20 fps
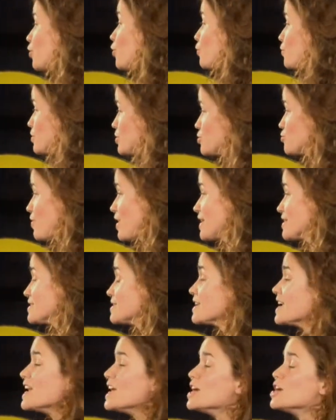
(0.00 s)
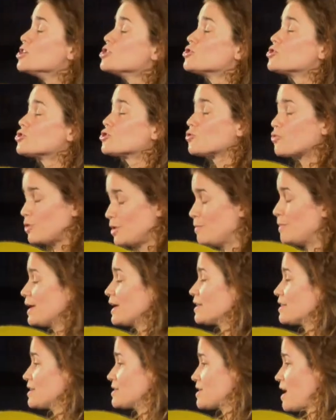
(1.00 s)
her restraints, screaming
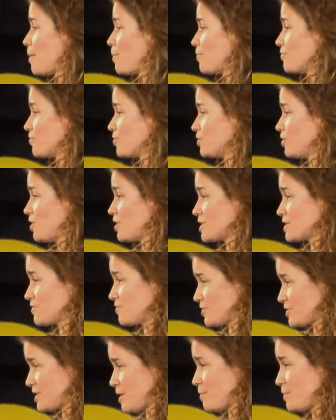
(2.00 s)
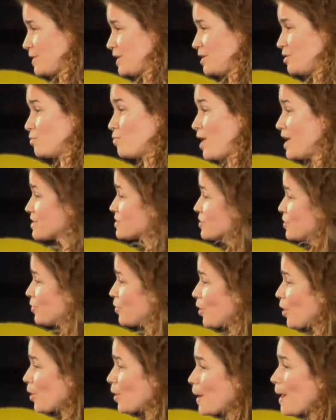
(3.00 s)
at the top of her lungs for somebody to rescue
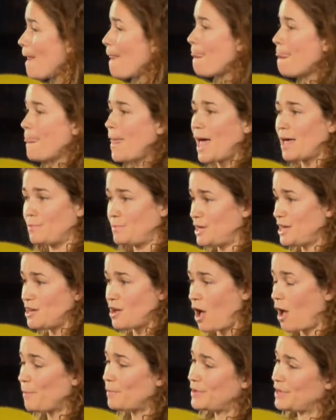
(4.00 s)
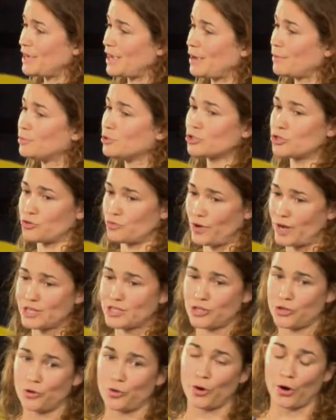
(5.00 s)
her, and me not being able to
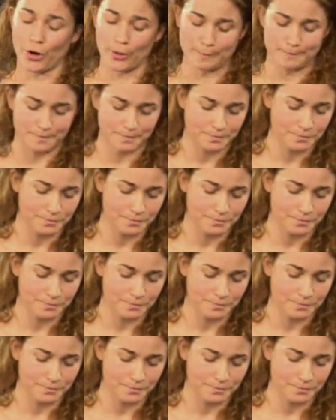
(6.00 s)
rescue her.